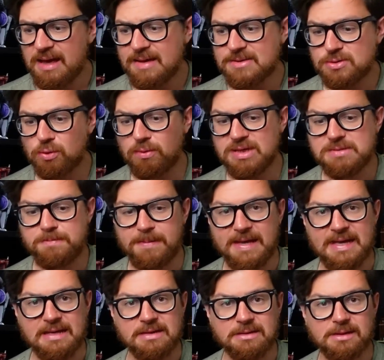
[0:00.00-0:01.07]
It's always
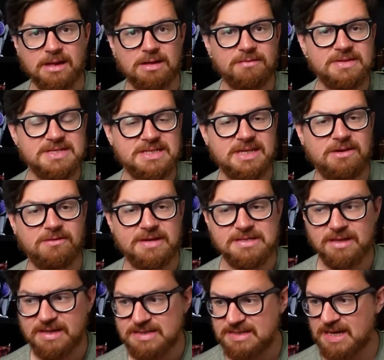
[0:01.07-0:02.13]
been kind of a series
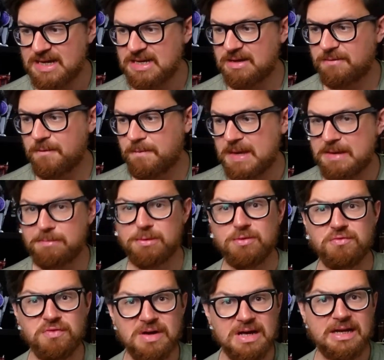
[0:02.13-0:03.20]
I intended for people
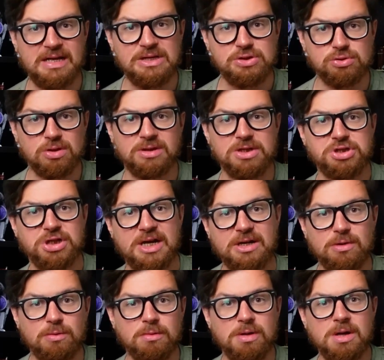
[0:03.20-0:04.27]
who really enjoy the
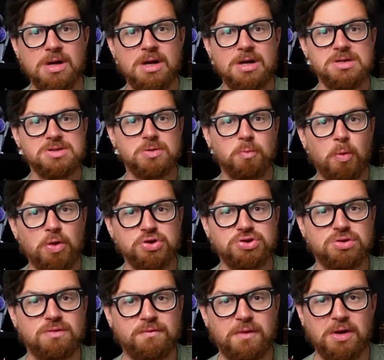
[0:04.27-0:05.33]
channel to
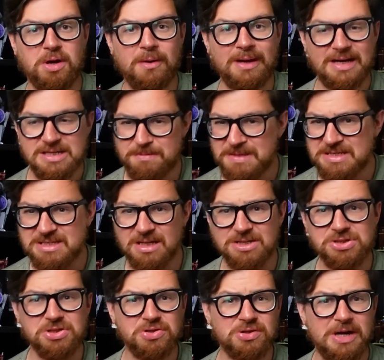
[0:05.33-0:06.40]
watch and follow, and there's been
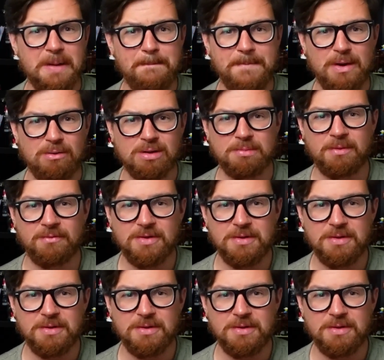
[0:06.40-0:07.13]
such a great build-up of